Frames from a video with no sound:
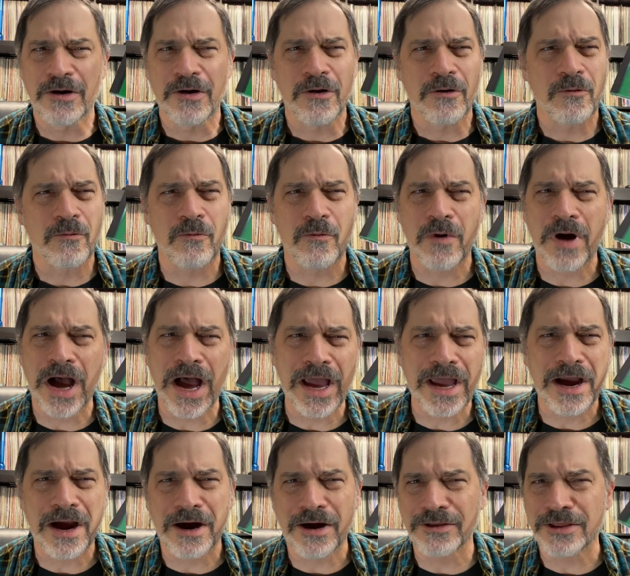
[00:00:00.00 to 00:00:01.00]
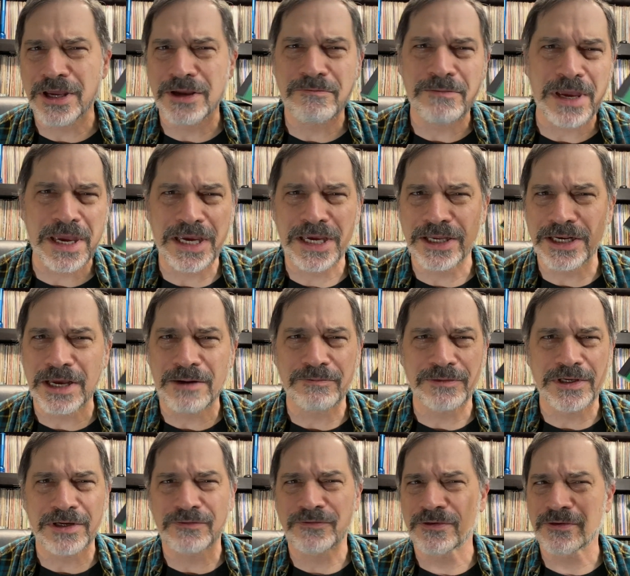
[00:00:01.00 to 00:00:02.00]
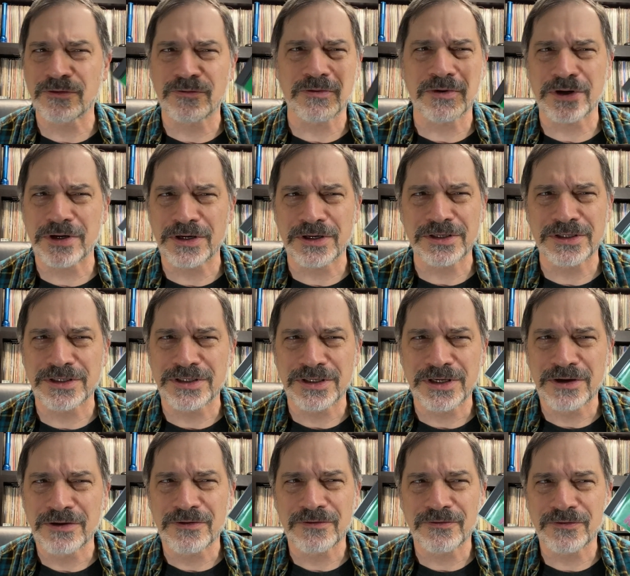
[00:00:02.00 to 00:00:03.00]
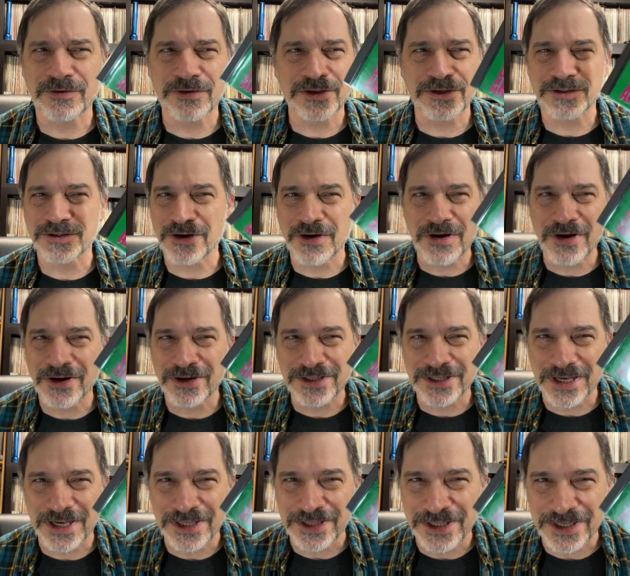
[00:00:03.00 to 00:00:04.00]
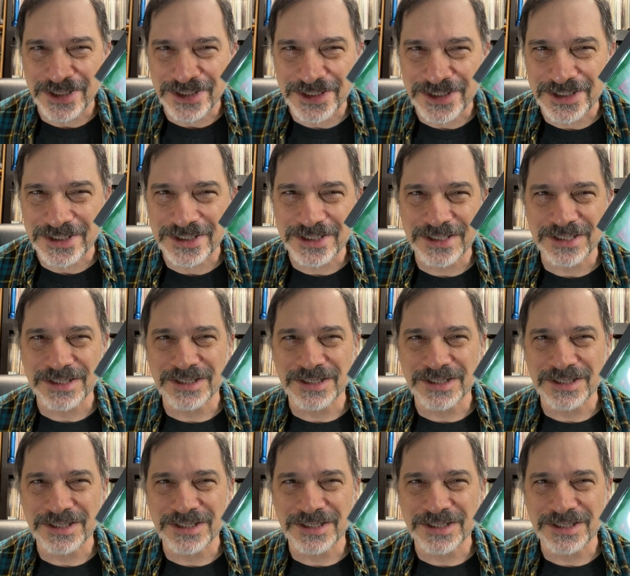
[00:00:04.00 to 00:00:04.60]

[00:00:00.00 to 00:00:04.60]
why are they making up different words for the songs on this?